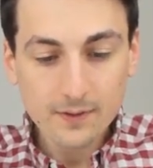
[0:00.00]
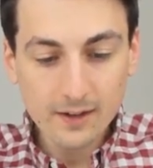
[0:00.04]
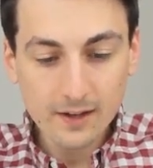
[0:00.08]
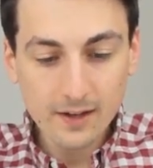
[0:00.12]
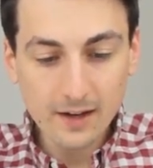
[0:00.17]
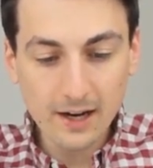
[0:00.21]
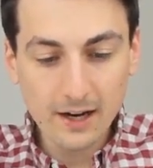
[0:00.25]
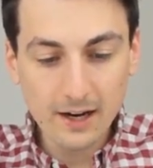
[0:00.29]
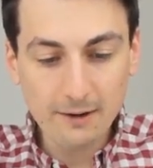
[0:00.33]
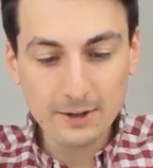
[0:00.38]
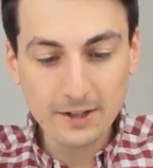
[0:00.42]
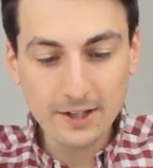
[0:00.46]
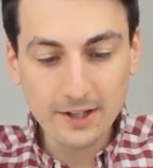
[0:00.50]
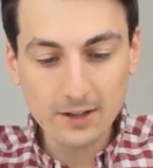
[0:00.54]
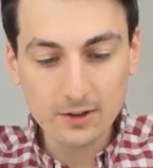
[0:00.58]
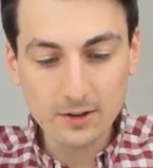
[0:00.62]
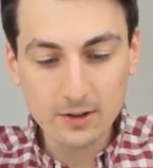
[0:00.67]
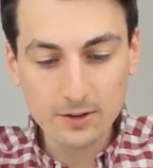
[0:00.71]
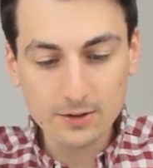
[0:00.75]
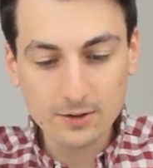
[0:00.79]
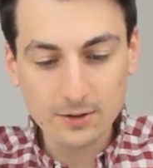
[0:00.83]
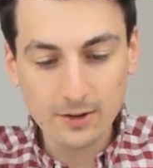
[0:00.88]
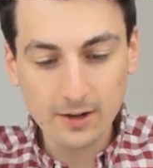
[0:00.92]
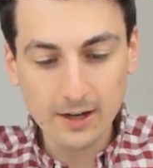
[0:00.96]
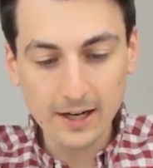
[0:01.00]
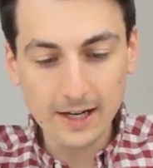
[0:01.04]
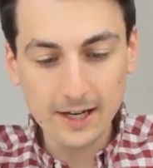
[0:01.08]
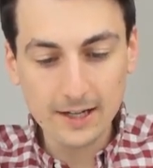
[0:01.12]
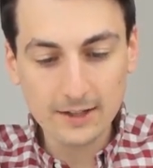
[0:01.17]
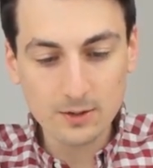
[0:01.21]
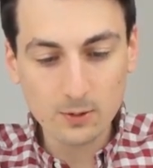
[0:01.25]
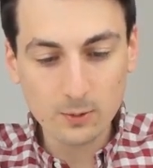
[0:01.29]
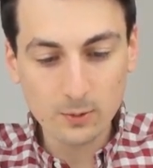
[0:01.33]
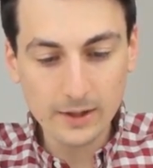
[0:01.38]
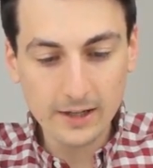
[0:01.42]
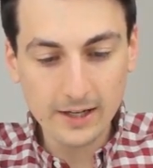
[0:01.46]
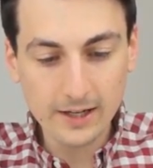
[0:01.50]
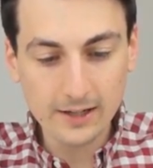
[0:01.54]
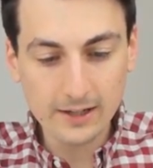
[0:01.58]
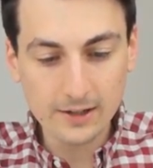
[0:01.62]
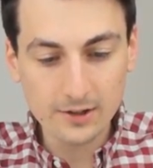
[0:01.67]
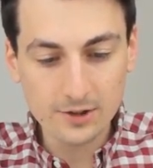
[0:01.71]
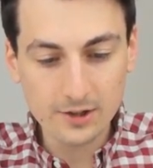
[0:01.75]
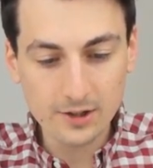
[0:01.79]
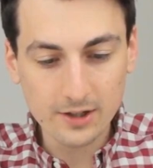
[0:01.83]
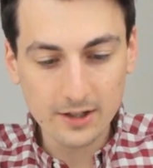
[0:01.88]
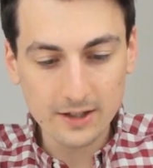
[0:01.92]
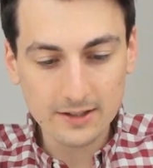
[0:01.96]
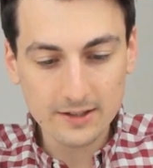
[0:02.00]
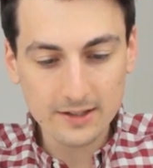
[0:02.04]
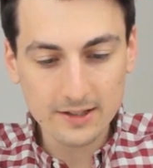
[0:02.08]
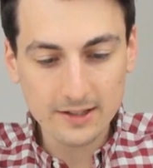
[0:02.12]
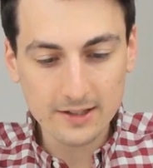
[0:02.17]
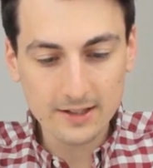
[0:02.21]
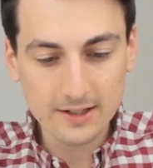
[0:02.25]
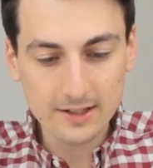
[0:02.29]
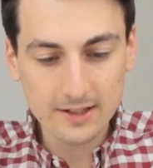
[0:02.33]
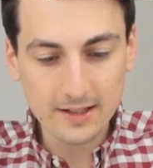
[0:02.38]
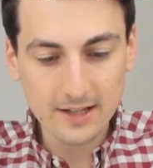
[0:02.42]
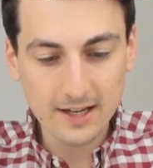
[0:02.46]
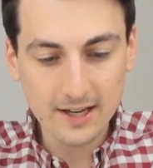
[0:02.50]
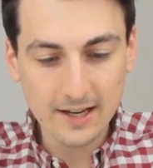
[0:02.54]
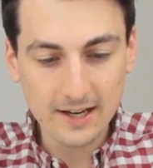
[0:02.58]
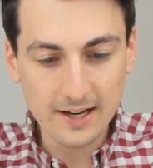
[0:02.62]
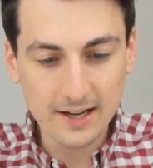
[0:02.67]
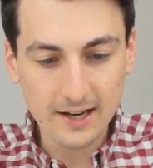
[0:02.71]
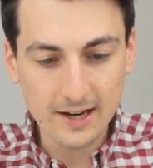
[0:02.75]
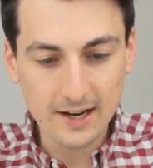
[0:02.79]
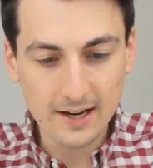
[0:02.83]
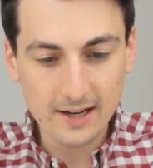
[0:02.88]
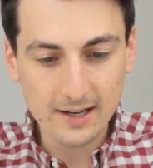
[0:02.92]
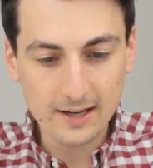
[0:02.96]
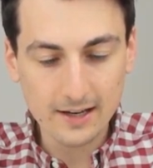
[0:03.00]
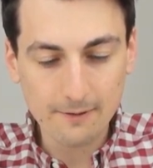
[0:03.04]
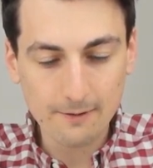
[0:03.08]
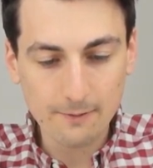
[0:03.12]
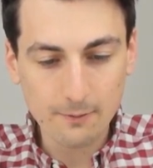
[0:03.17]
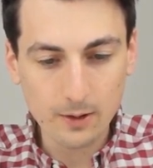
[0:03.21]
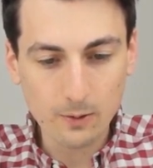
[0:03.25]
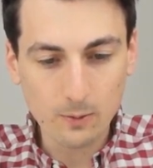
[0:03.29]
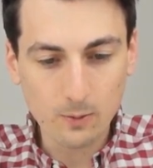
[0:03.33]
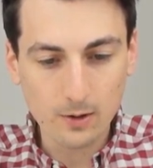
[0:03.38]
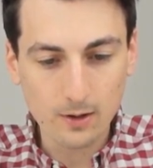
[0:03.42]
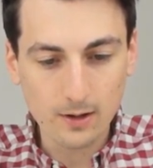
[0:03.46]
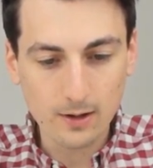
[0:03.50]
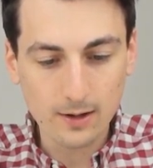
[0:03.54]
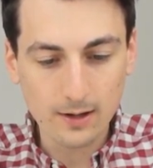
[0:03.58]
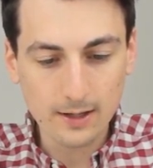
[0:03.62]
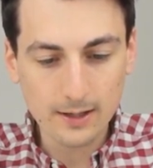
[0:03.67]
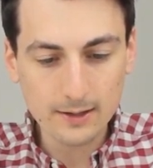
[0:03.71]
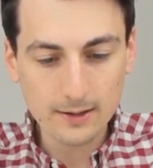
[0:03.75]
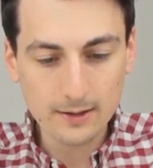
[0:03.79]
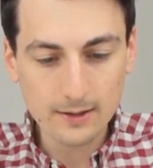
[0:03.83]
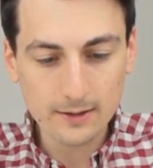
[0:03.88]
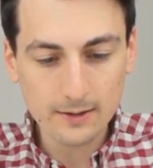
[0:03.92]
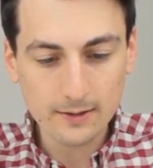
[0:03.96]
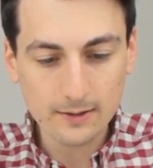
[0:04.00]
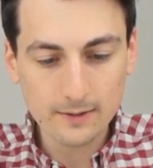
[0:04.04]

Everything looks great, so we can adjust this to 1080 if we want.